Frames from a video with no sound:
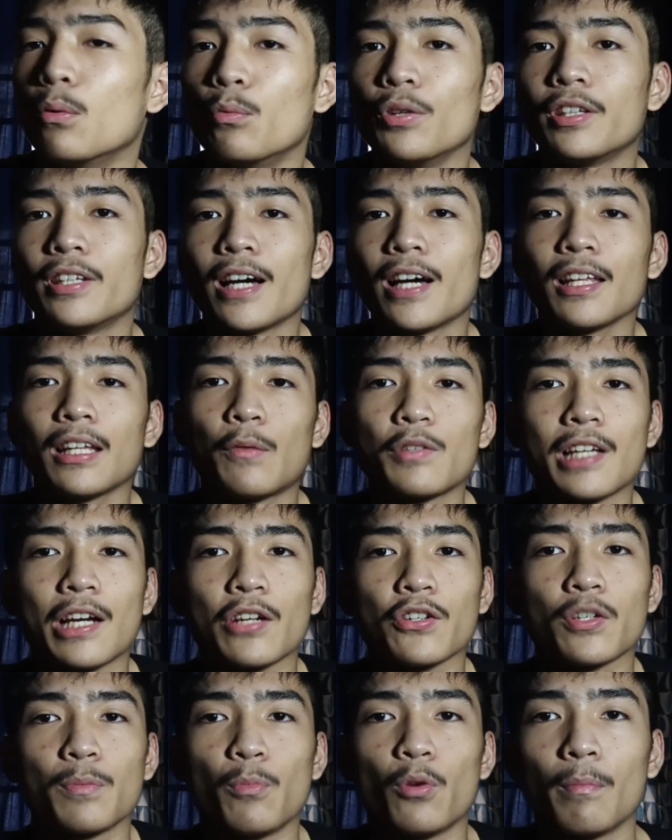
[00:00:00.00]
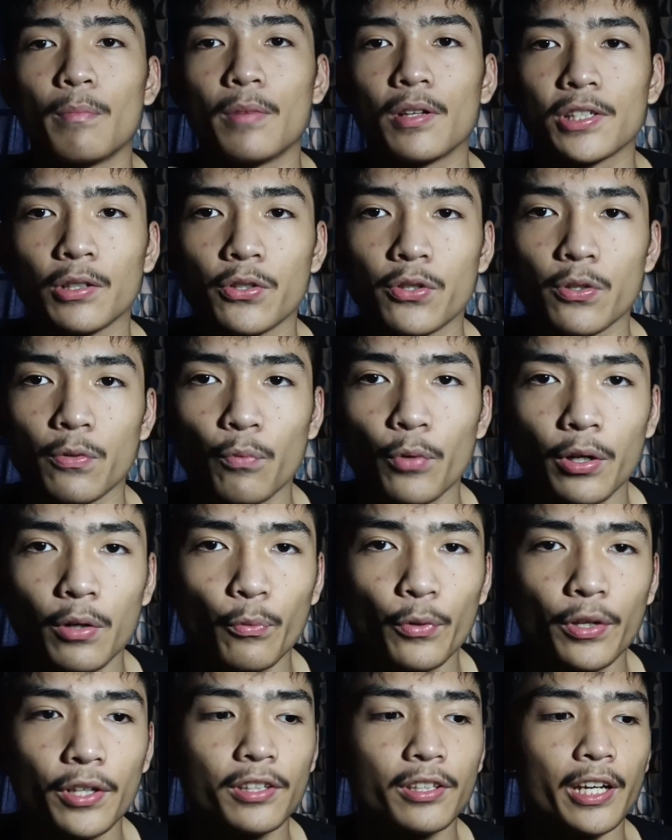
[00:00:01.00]
and with that there was
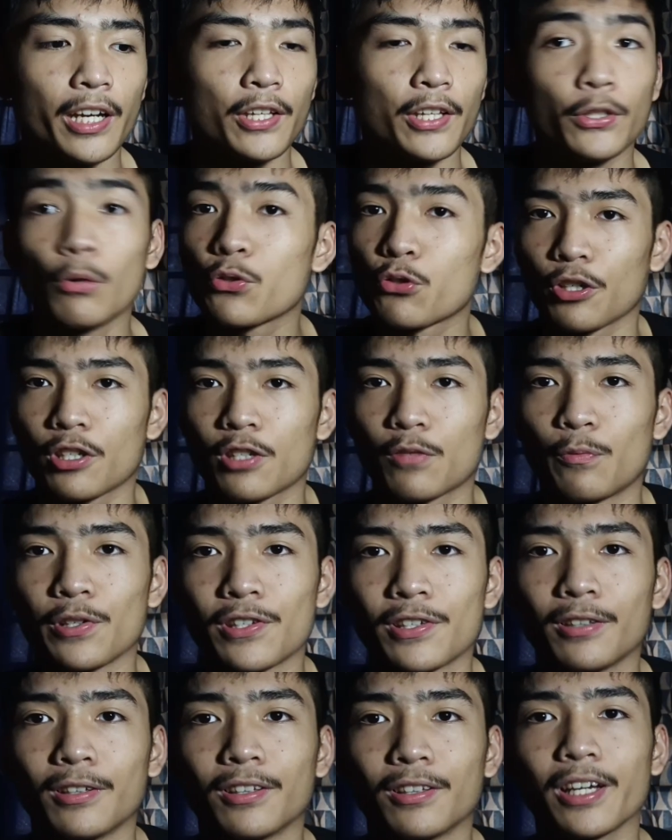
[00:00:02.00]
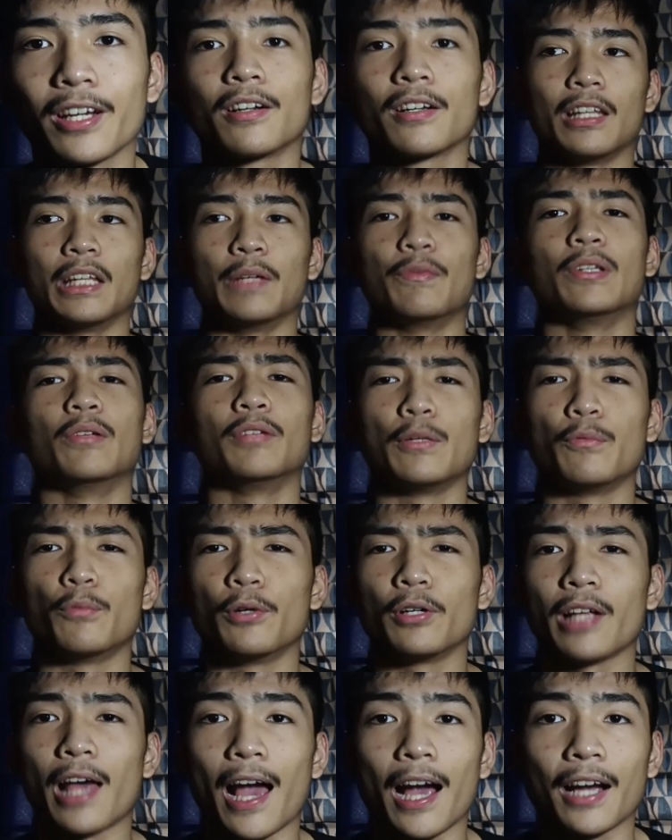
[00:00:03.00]
actually more material to work with, and Yo
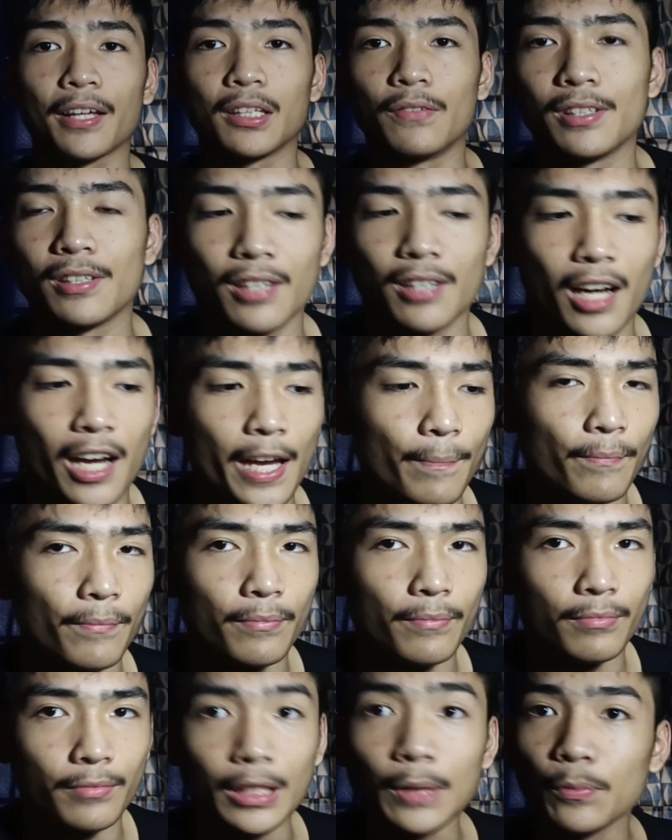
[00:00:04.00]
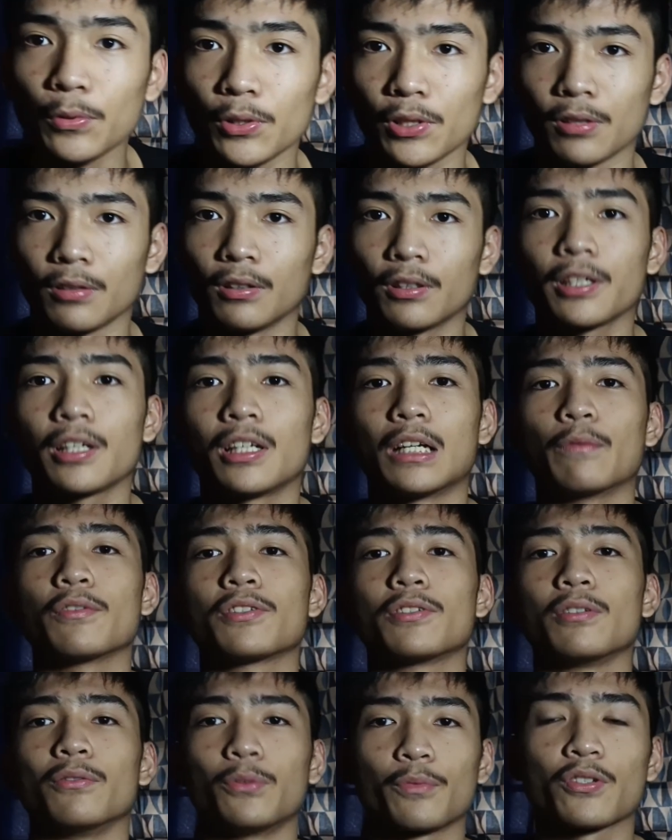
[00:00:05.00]
Tricks was still there, and even though they weren't
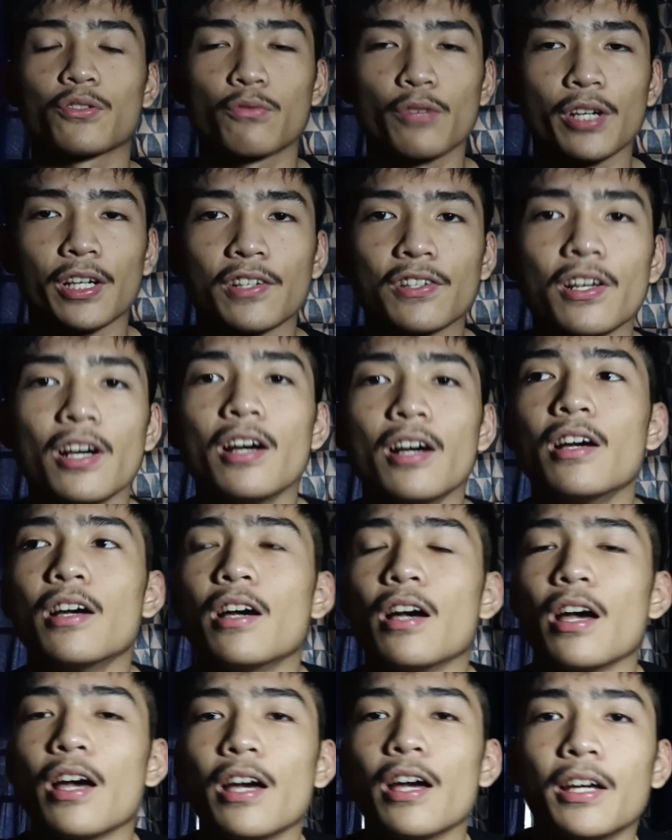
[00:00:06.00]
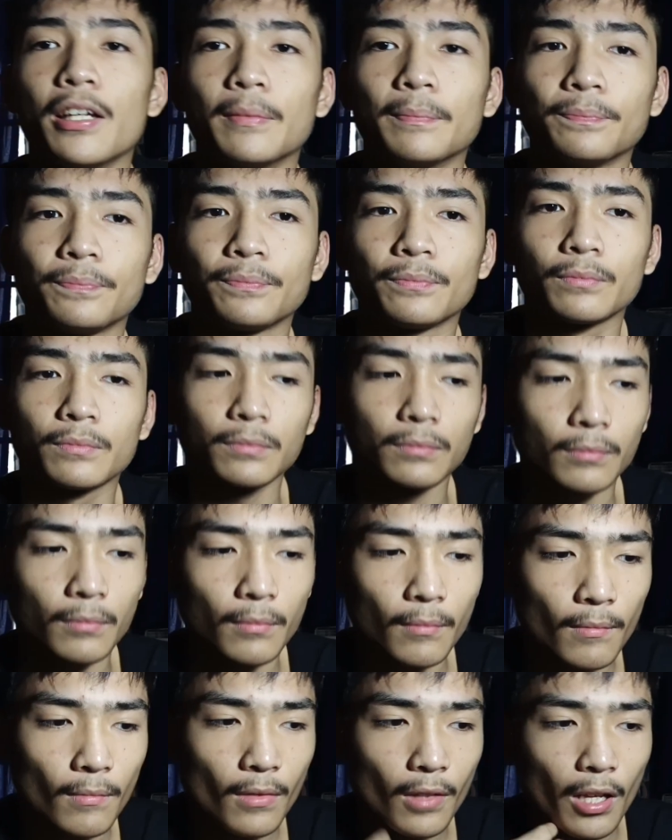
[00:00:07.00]
active at the time, they were still there, they were still
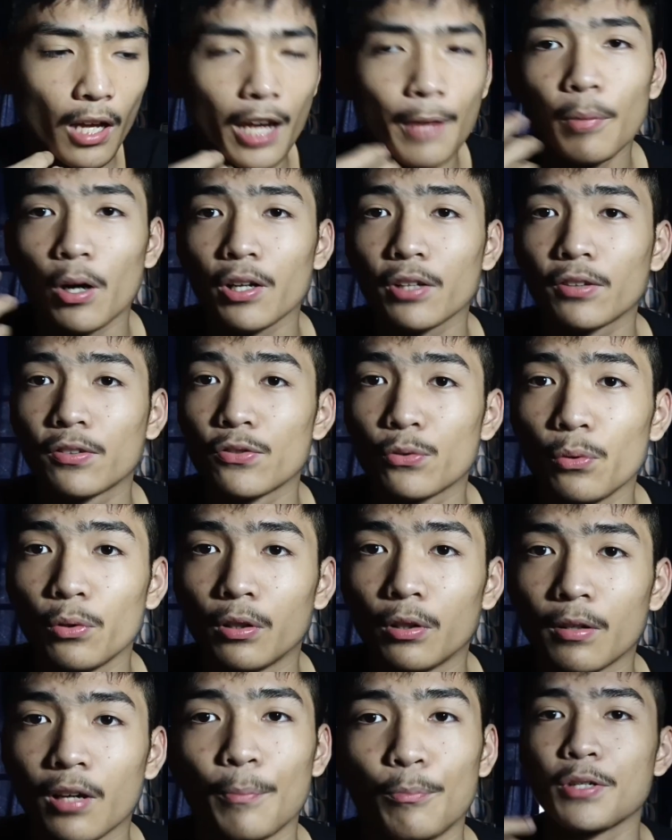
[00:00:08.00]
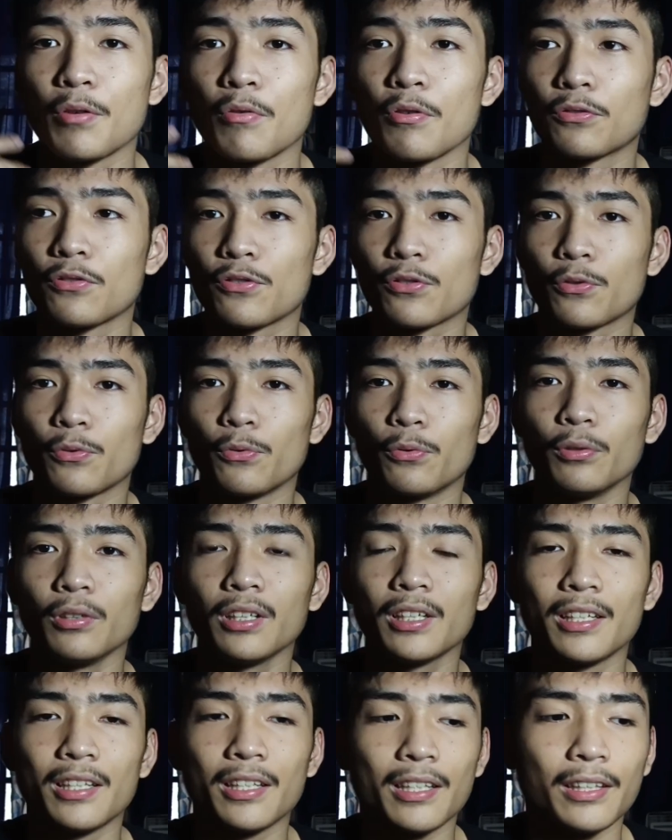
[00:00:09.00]
doing tricks. And
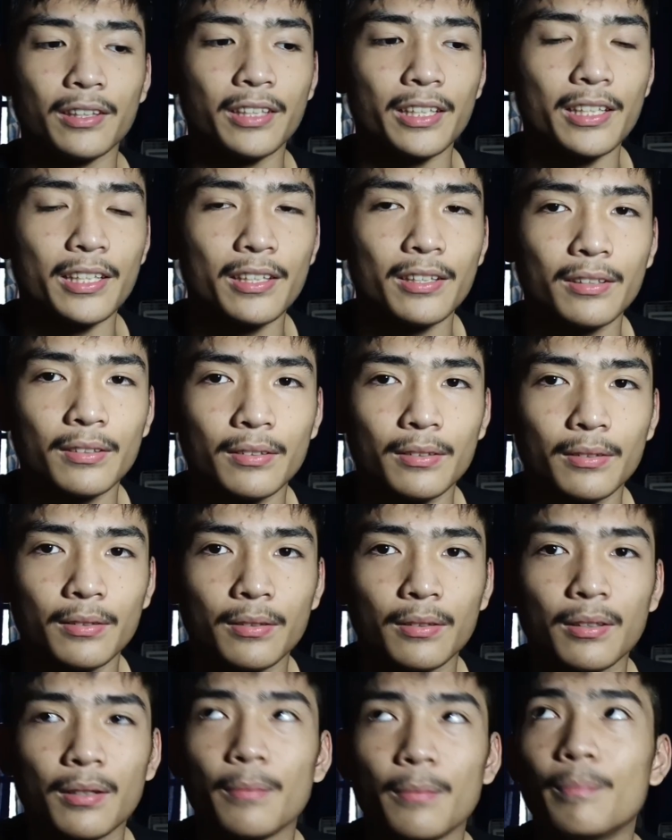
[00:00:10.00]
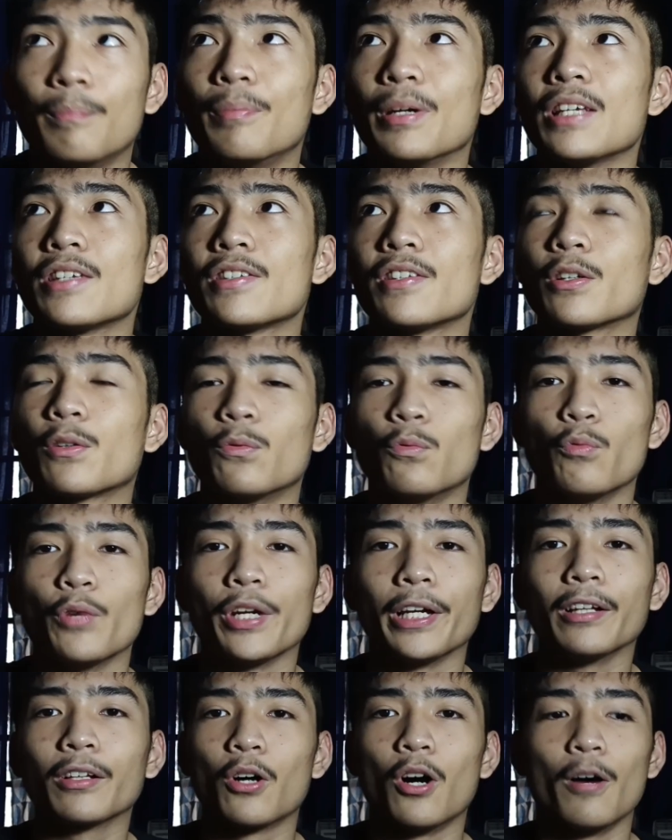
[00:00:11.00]
I bought it to school. I brought my yo-yo to
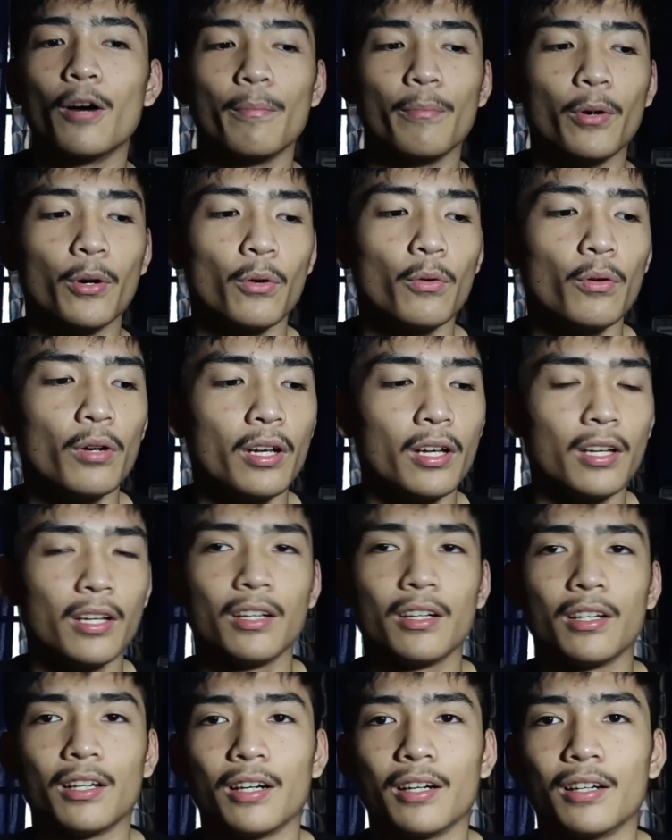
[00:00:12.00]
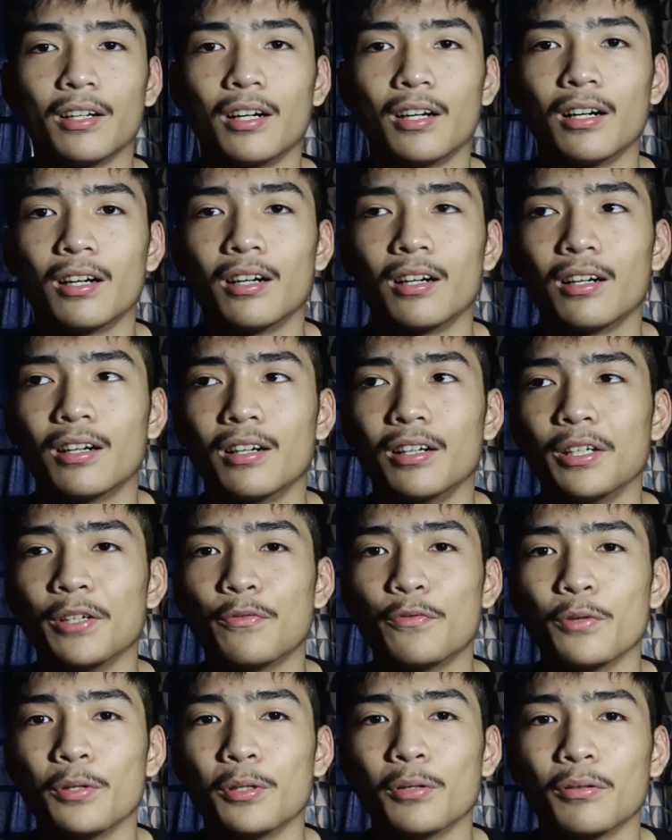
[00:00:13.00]
school, did basic
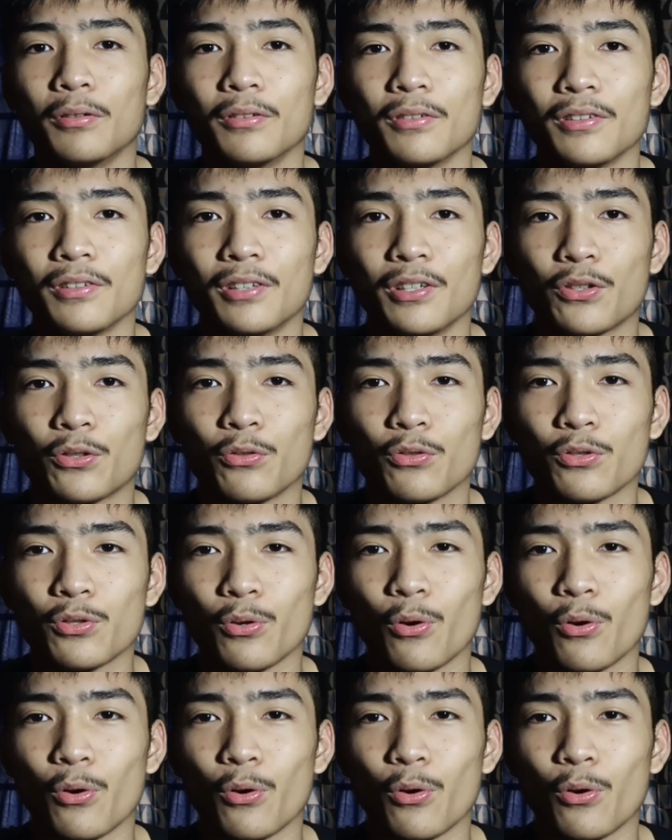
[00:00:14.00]
rail combo.